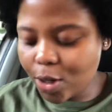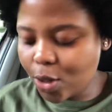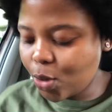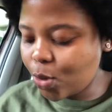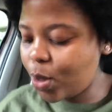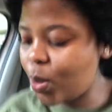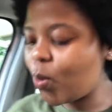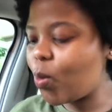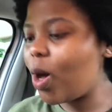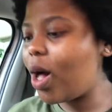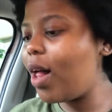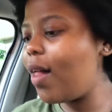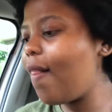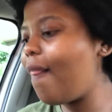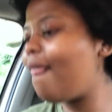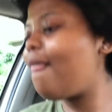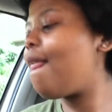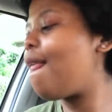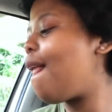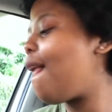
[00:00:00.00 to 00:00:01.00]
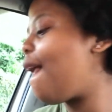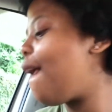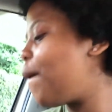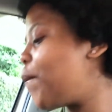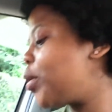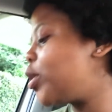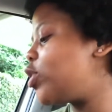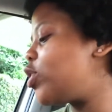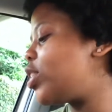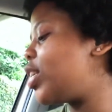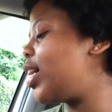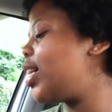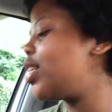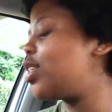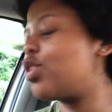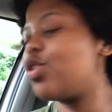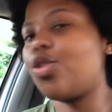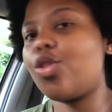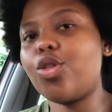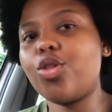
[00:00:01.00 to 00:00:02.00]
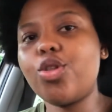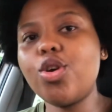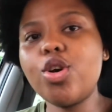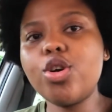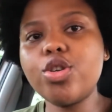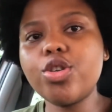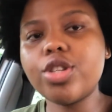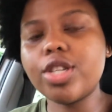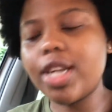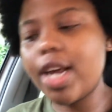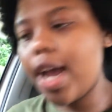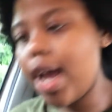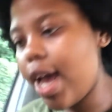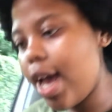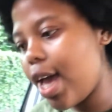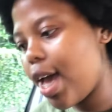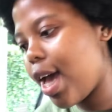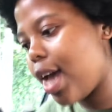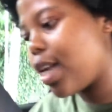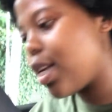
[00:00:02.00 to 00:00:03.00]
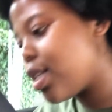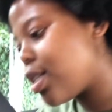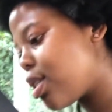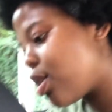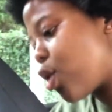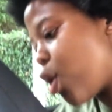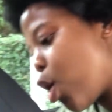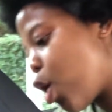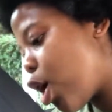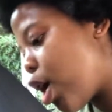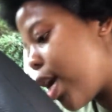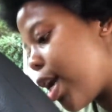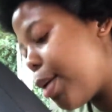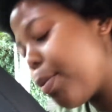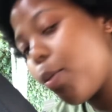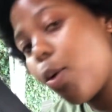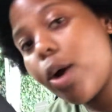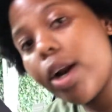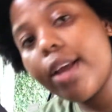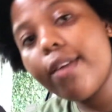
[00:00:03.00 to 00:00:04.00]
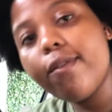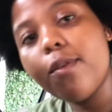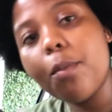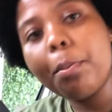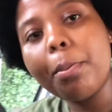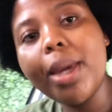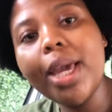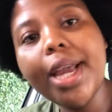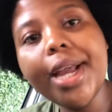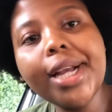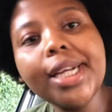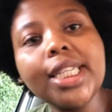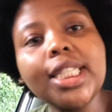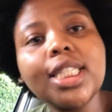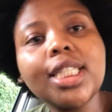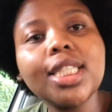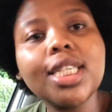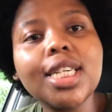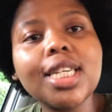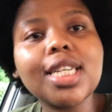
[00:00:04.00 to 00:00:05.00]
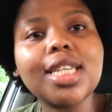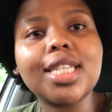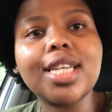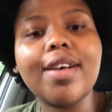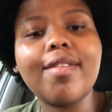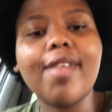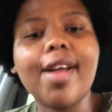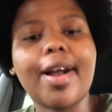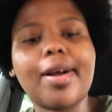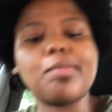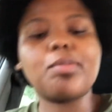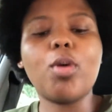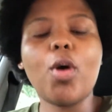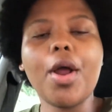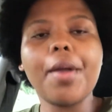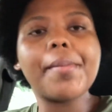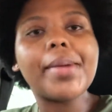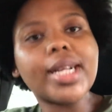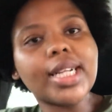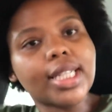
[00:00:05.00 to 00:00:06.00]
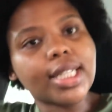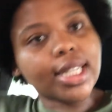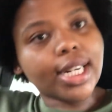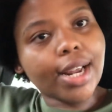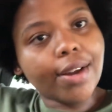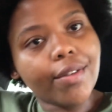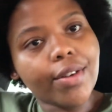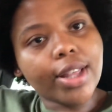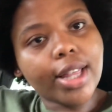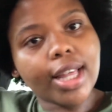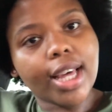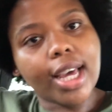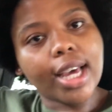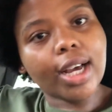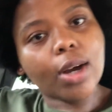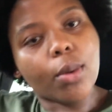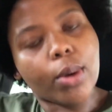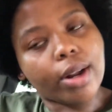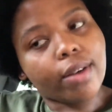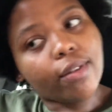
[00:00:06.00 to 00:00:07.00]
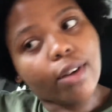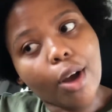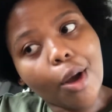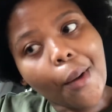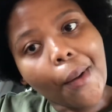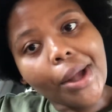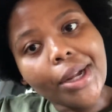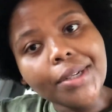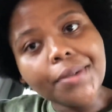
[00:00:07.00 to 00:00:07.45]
Doing well. Today is Thursday and it's an early morning for me because I have like appointments and everything, whatever.